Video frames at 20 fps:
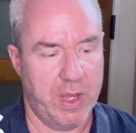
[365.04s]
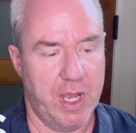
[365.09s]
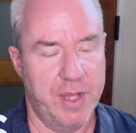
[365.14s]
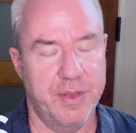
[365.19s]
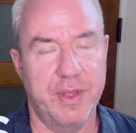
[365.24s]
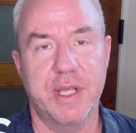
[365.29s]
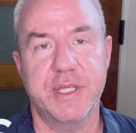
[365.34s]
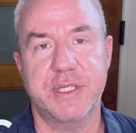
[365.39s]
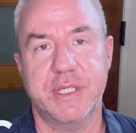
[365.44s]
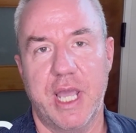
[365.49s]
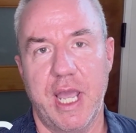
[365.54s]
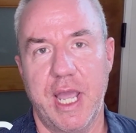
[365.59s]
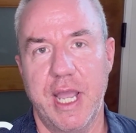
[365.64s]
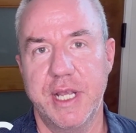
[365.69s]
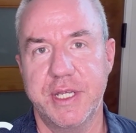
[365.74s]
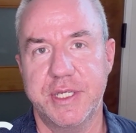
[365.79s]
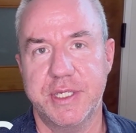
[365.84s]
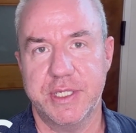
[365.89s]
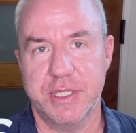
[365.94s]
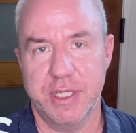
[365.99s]
In this
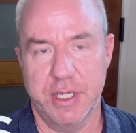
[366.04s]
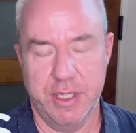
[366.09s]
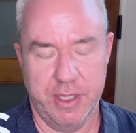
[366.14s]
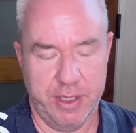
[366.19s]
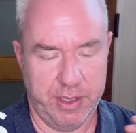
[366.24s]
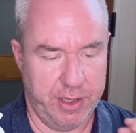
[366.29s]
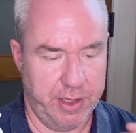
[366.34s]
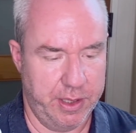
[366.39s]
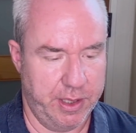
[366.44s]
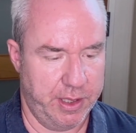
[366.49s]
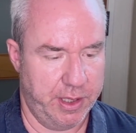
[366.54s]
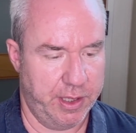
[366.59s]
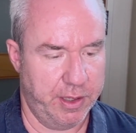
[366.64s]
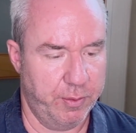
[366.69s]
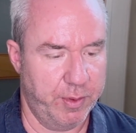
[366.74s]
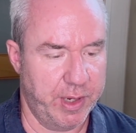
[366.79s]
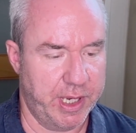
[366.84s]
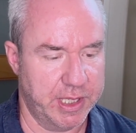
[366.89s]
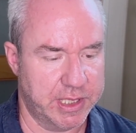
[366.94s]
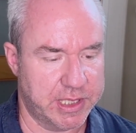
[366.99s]
case,
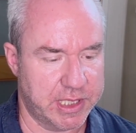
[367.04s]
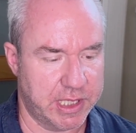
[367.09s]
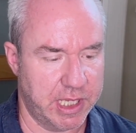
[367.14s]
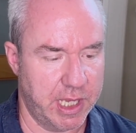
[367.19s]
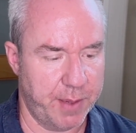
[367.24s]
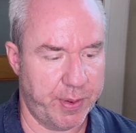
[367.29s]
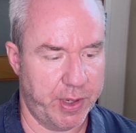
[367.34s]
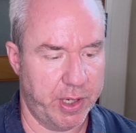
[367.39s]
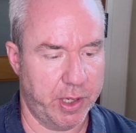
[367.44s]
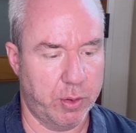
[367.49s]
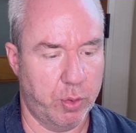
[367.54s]
we can slip in